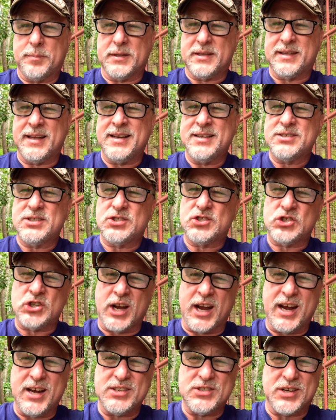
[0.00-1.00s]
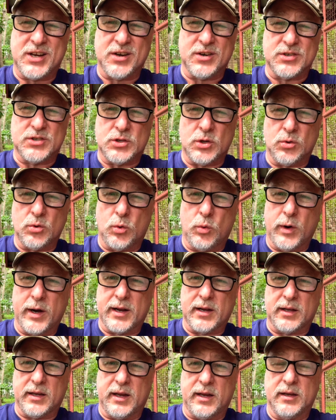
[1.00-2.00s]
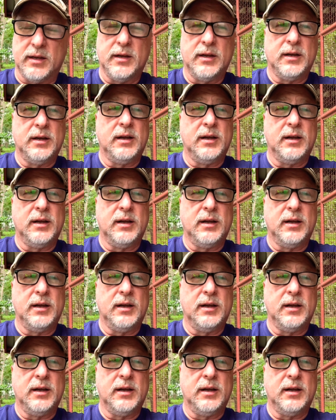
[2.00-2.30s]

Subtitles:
But things change here so quickly.